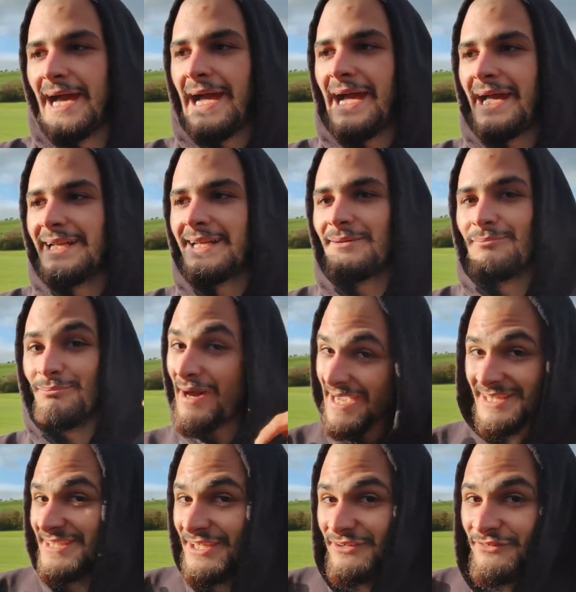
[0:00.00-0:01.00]
And
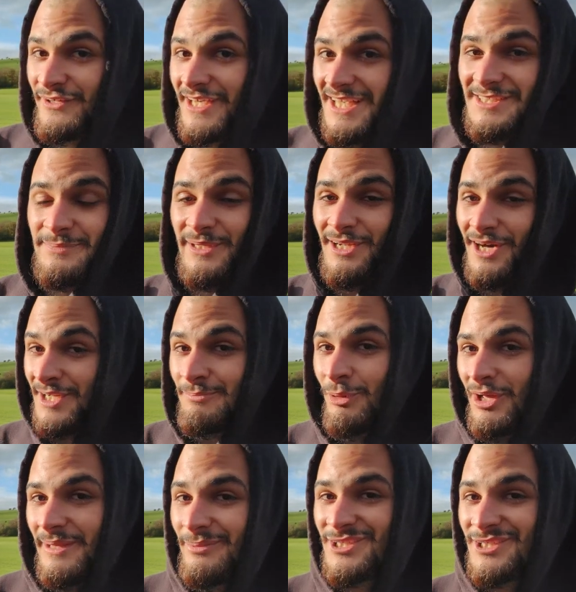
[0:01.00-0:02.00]
my diff has been
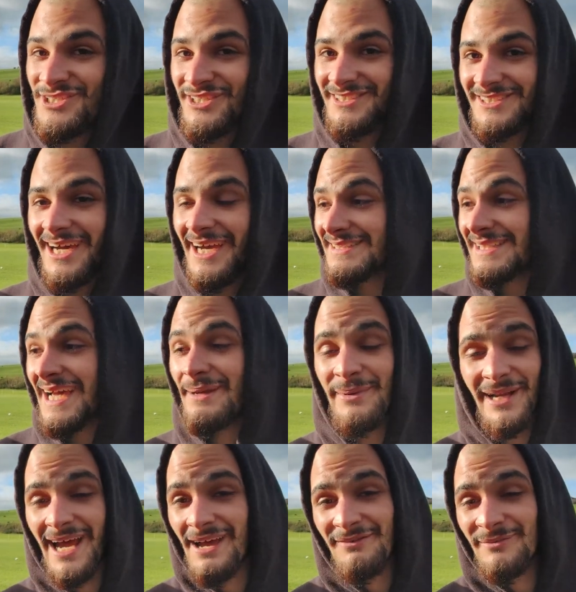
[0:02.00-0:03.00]
unpolybushed the entire
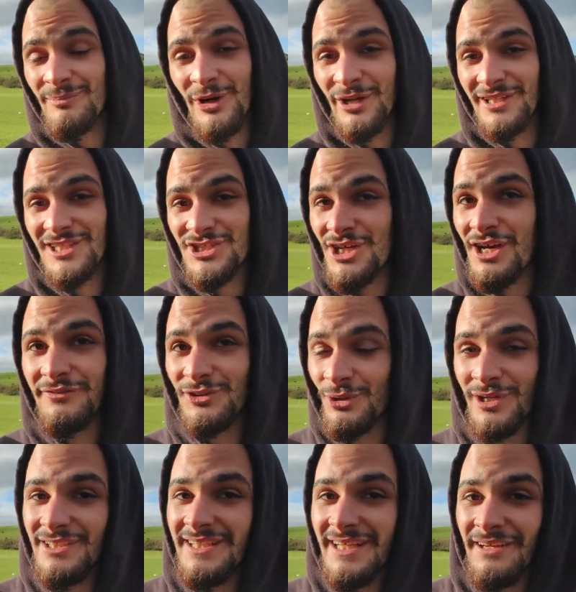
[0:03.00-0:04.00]
time, and I haven't broken a shaft
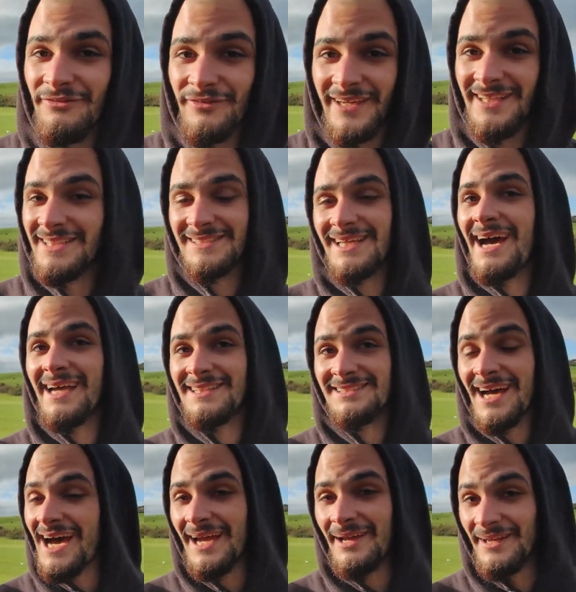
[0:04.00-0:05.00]
or a diff in the
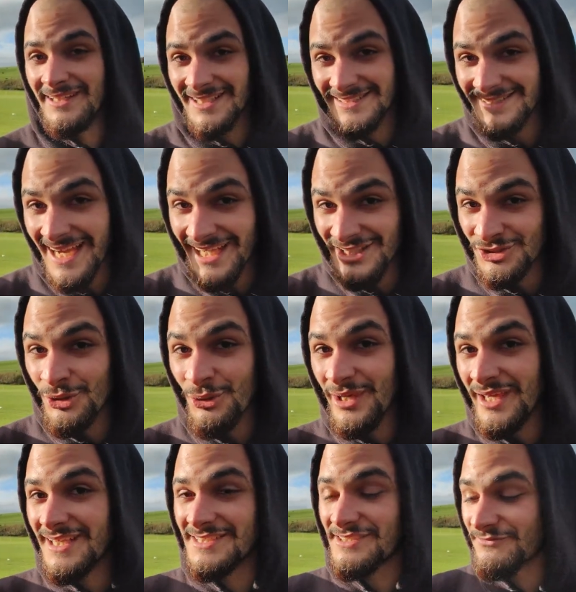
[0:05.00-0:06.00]
entire entire
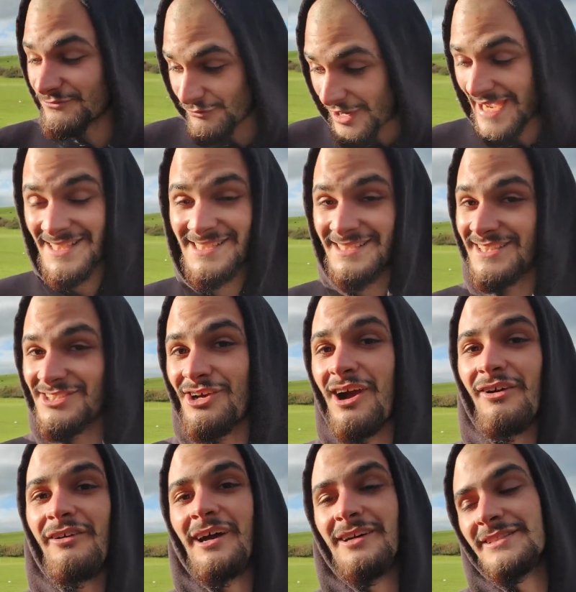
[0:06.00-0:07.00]
2 years of rags in this
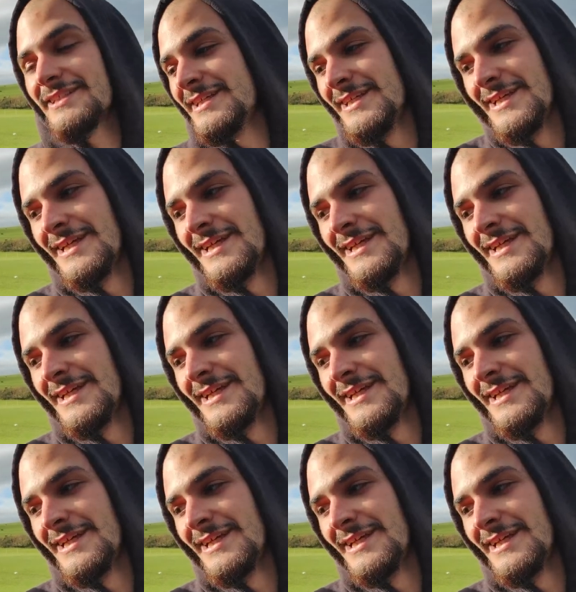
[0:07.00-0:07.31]
car around.